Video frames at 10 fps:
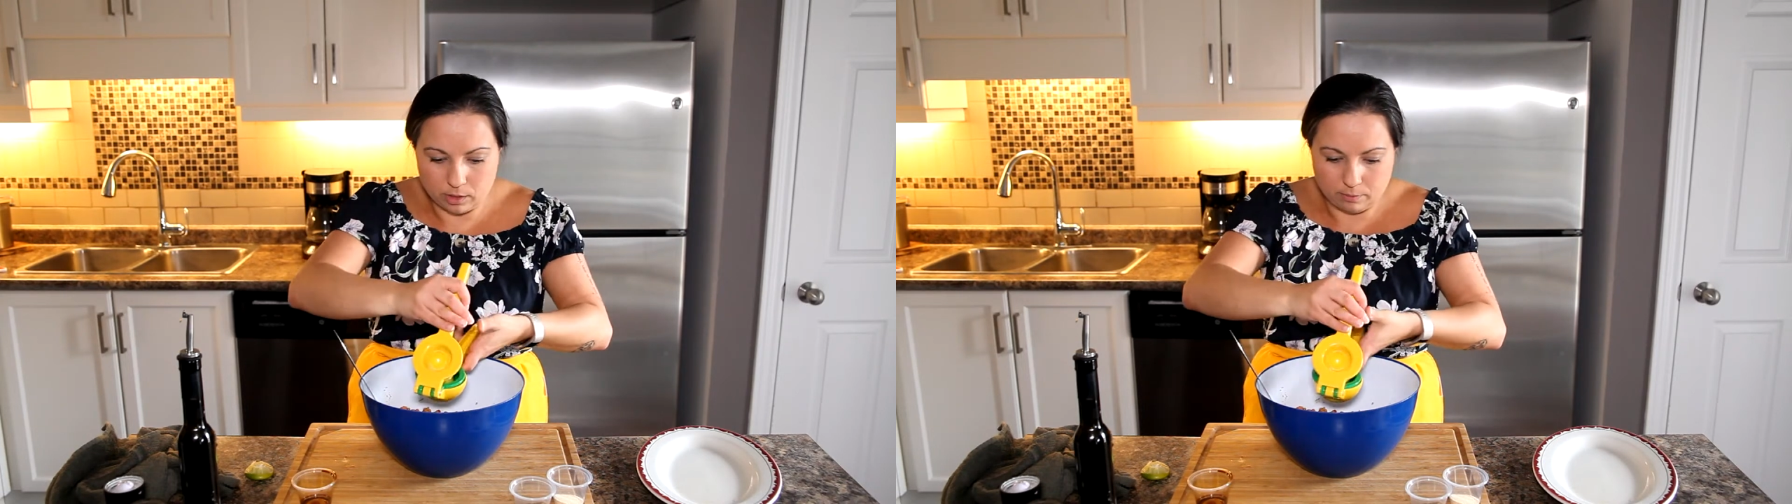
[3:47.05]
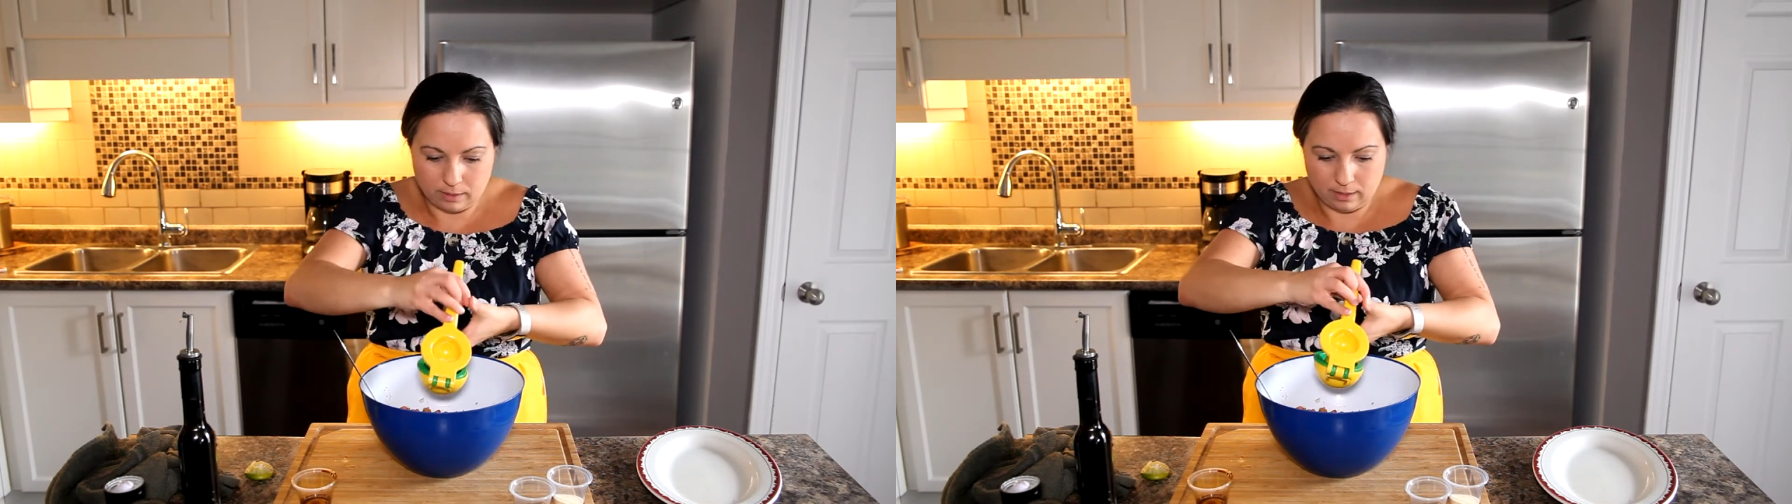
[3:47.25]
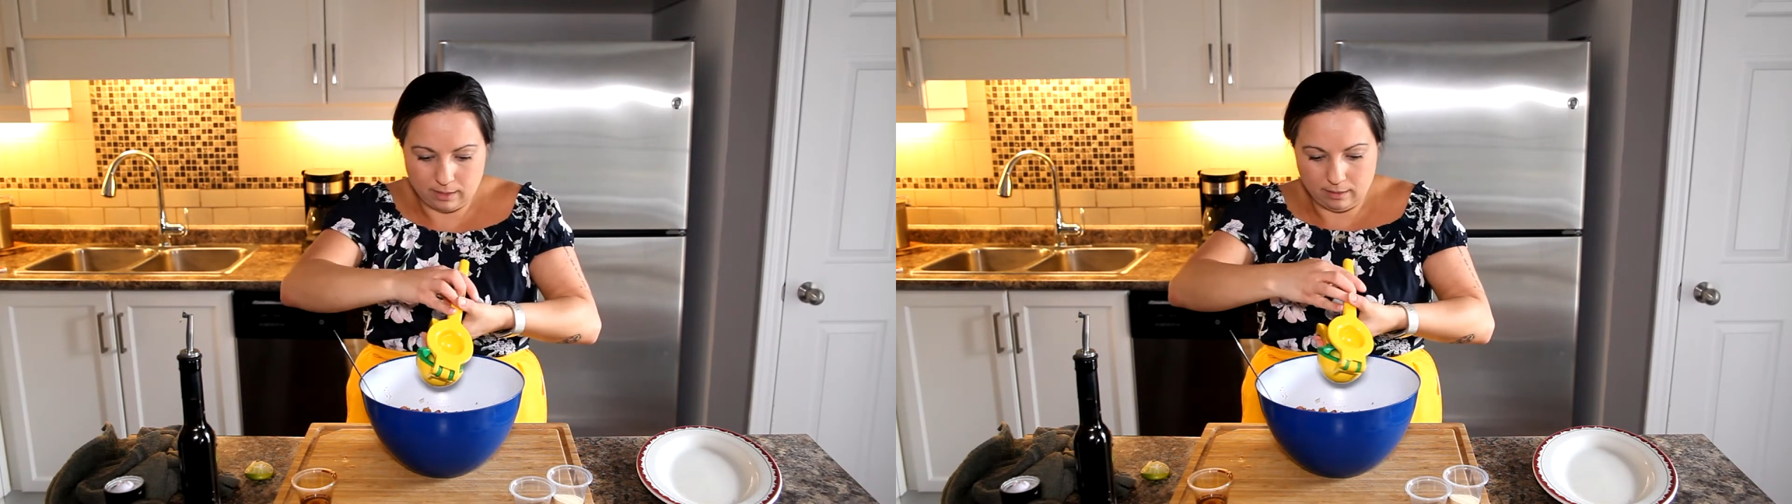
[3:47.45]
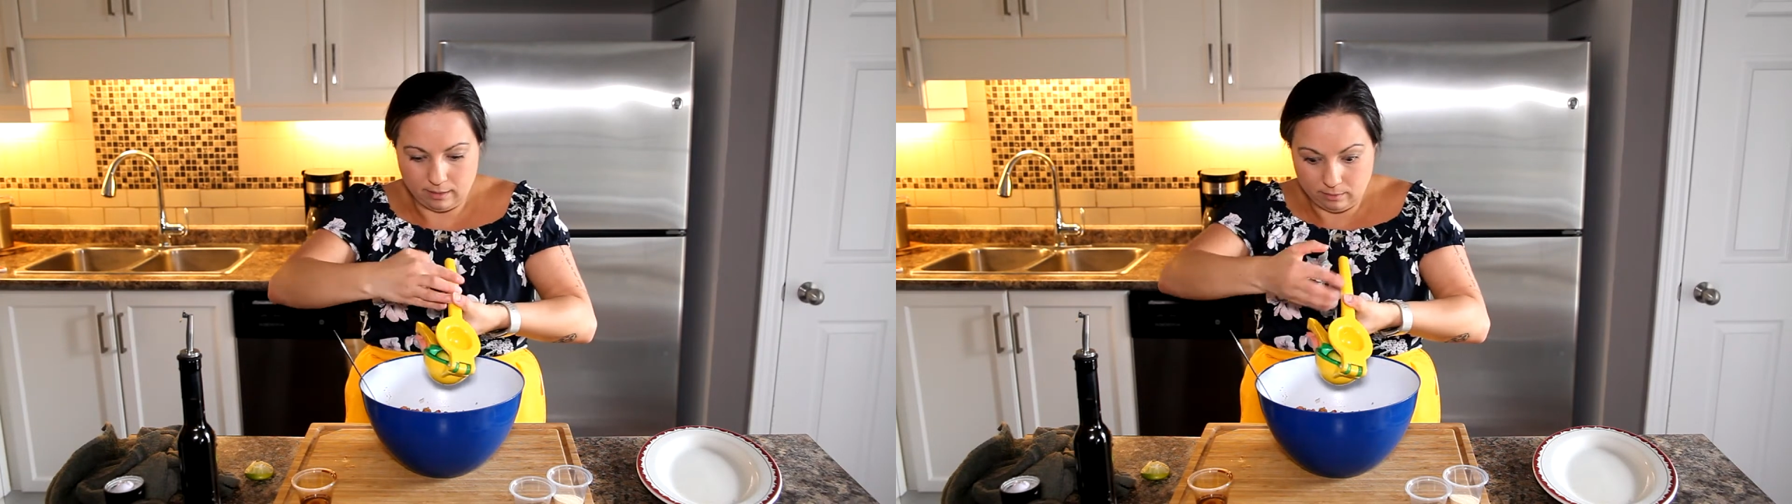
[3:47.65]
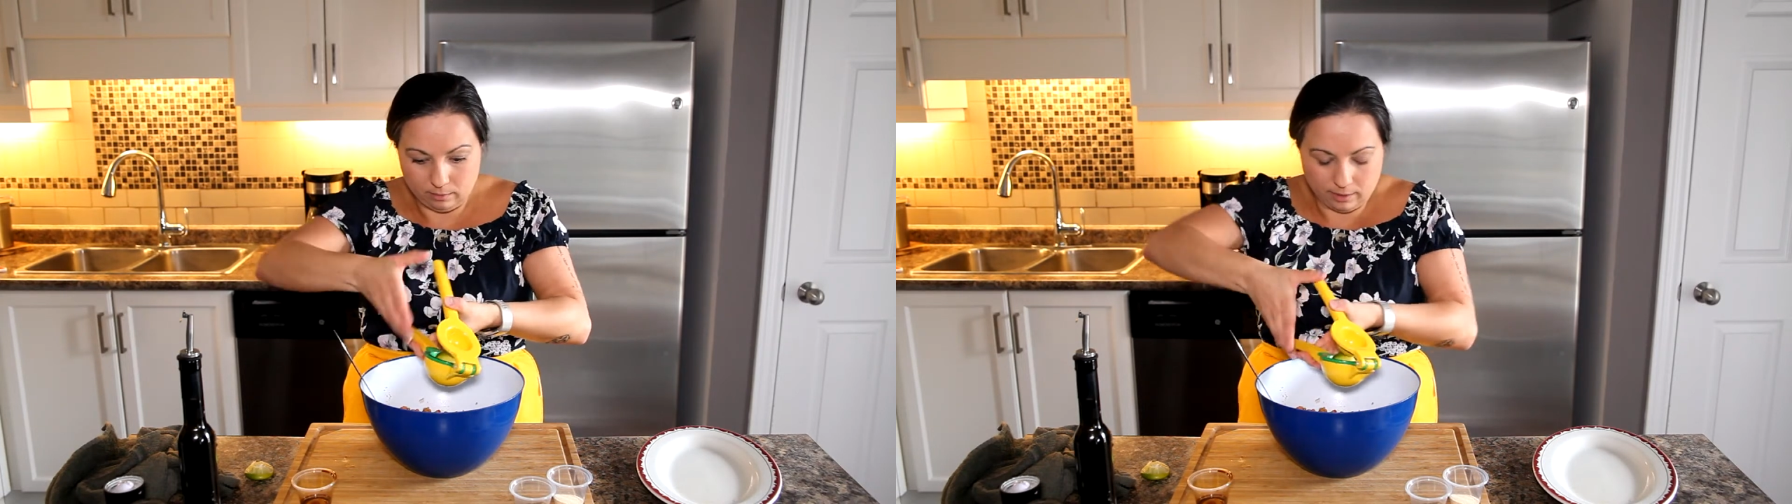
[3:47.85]
to put it in the
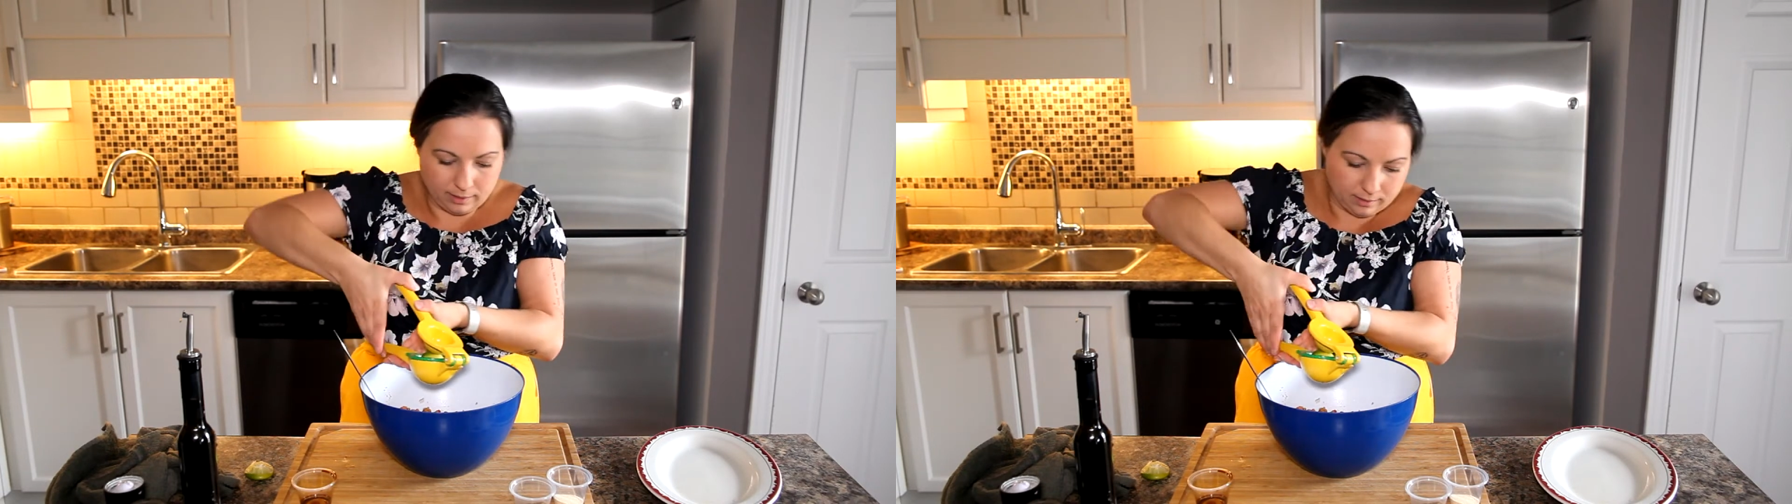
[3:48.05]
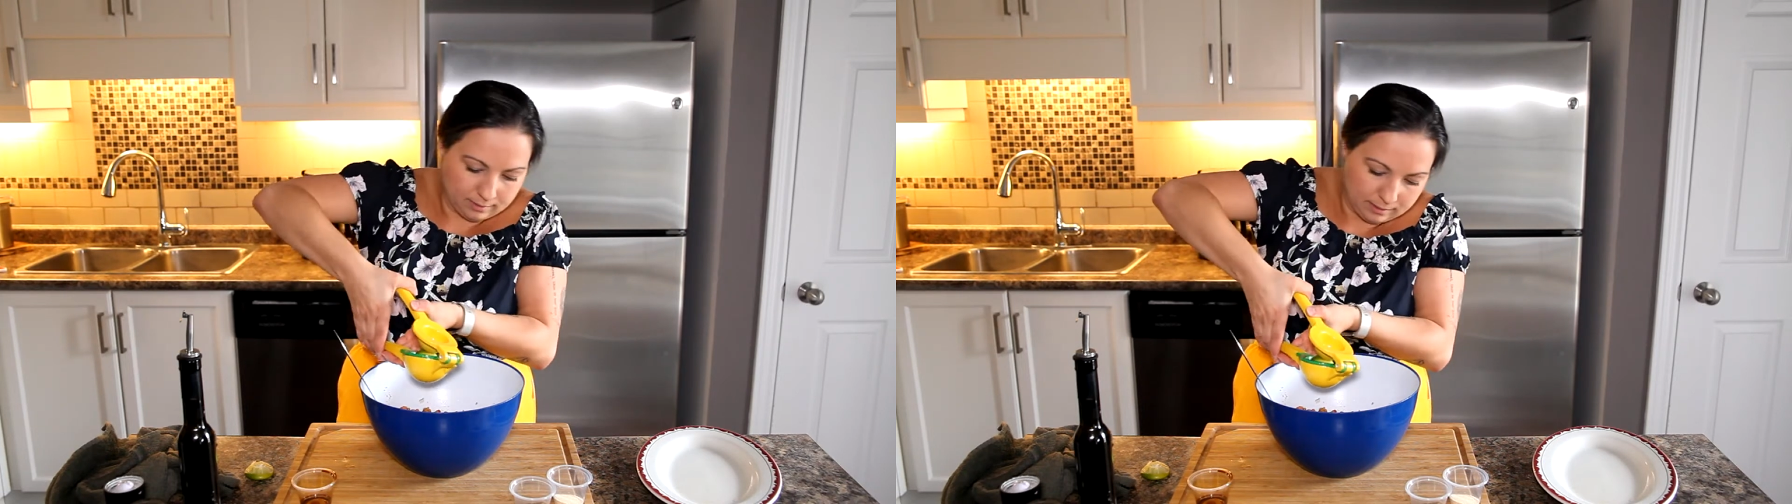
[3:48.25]
other way.